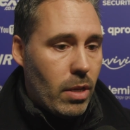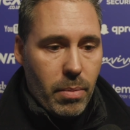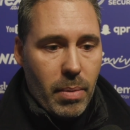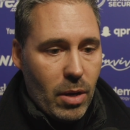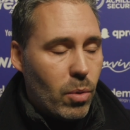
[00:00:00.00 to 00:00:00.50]

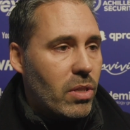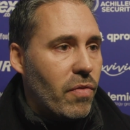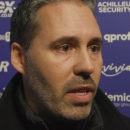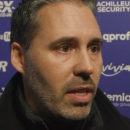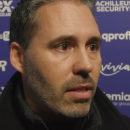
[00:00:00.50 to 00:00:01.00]
Everybody was
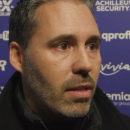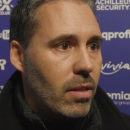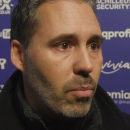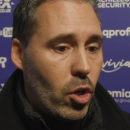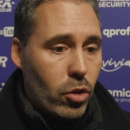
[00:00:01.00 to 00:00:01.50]
defending inside
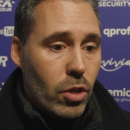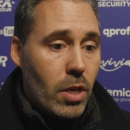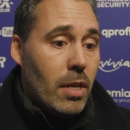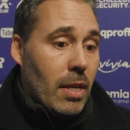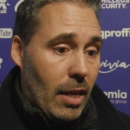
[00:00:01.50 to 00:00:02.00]
the box.
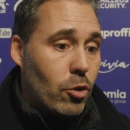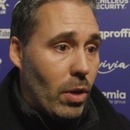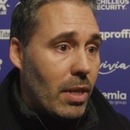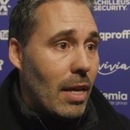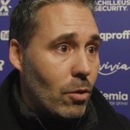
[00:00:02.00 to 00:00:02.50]

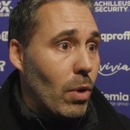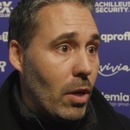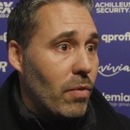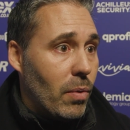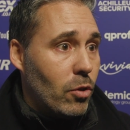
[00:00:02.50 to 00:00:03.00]
Actually, that's one
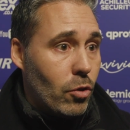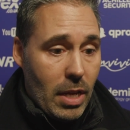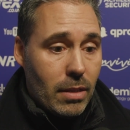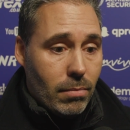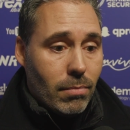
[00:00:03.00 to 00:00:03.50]
of the reasons that